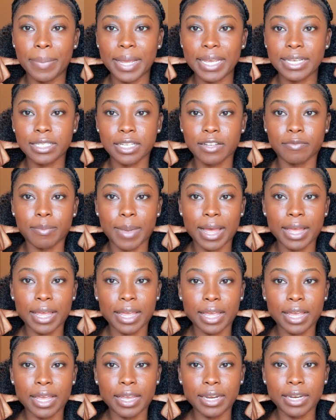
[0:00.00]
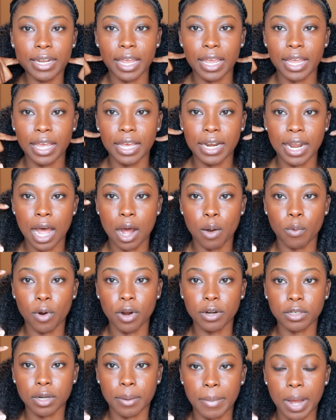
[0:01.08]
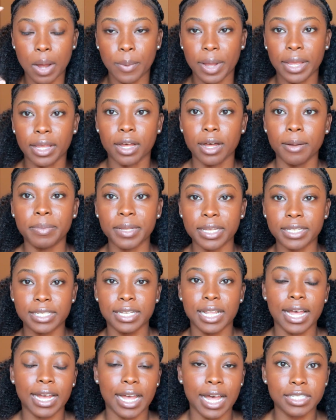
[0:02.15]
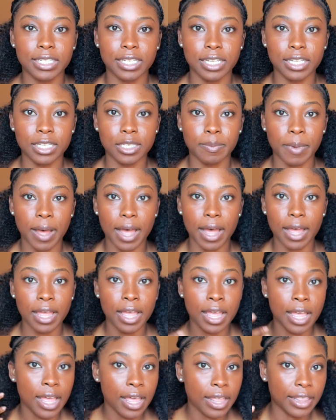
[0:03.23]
base of my head and I worked my way up until I got to the spot